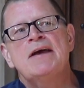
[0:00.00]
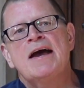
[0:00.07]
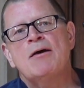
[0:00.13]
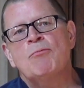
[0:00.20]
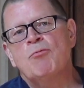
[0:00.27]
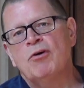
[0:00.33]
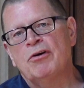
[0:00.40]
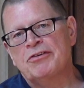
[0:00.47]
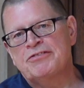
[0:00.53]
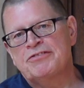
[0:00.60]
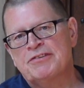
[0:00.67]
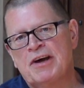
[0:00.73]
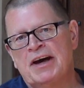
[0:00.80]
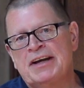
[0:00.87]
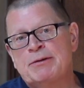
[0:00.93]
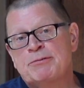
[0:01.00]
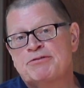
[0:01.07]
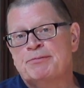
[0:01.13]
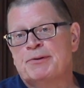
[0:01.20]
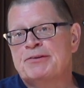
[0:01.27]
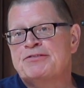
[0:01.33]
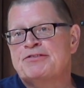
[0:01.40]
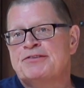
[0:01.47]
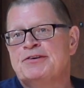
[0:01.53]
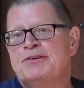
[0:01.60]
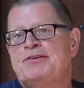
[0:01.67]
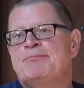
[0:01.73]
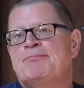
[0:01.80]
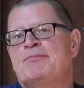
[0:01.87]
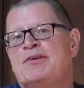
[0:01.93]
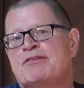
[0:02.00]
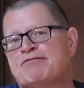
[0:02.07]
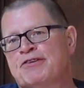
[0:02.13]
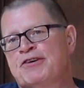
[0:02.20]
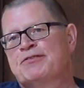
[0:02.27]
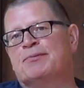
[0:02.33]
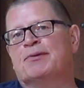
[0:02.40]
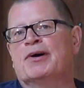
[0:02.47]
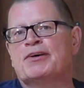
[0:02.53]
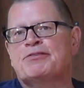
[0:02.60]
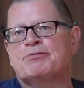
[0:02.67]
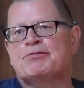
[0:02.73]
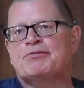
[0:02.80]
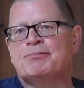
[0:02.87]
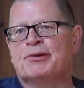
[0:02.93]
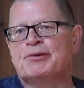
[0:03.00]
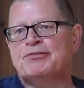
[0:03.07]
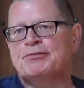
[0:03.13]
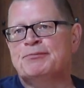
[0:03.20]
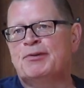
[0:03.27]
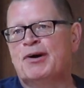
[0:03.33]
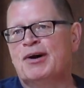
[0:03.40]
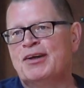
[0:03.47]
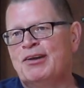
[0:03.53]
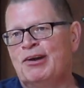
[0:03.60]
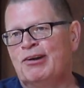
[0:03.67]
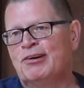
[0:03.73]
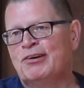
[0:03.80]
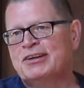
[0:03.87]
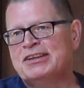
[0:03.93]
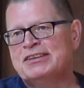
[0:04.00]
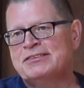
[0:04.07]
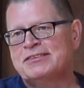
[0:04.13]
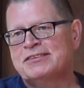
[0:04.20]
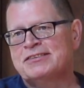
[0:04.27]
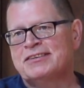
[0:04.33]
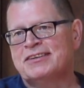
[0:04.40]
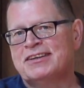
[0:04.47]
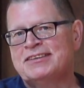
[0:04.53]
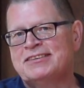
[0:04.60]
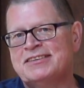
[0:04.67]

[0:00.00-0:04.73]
Yeah, it was. And it was sponsored, the first prize was sponsored by the Larkin Society.